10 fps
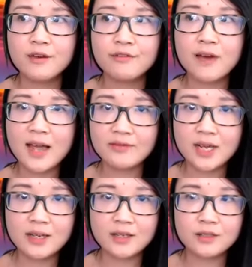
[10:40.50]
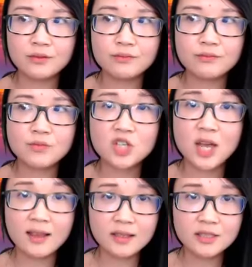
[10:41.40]
5-day
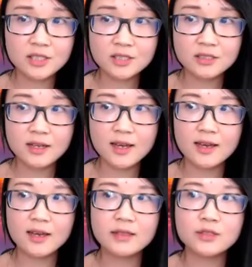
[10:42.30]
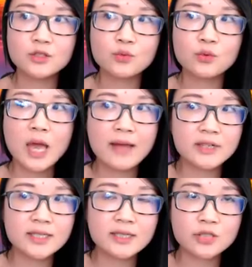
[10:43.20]
challenge, and
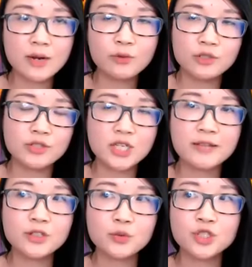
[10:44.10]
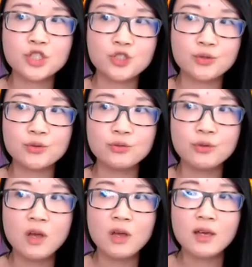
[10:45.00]
every single time we do a challenge, we do
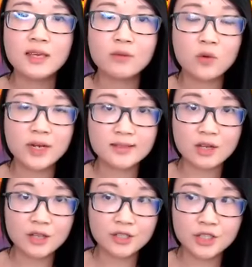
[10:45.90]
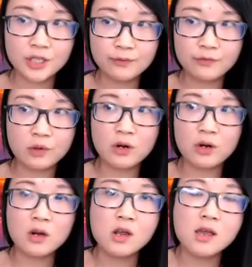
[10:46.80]
give away a scholarship
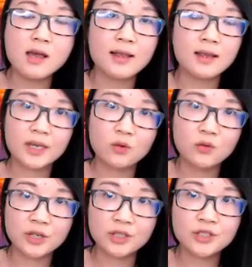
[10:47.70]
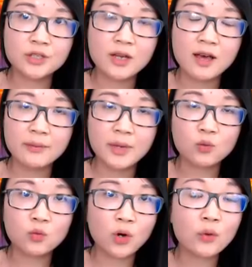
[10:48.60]
for a lucky winner to come
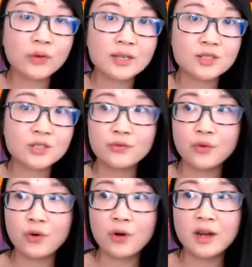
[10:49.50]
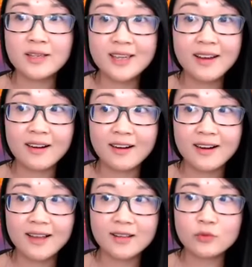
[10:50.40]
and work with us for a year.
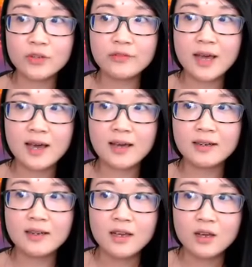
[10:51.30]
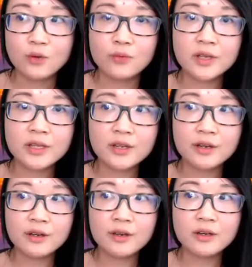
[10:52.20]
And we've had really
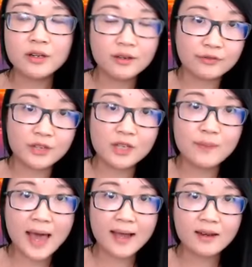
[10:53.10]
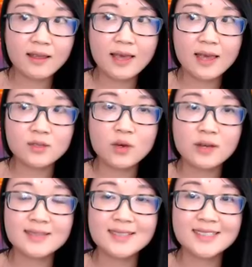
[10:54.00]
good feedback as well
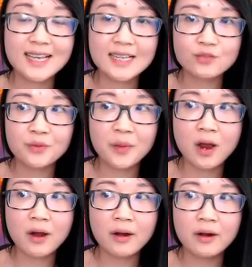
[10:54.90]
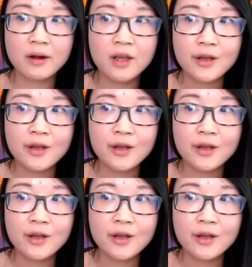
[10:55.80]
as success from our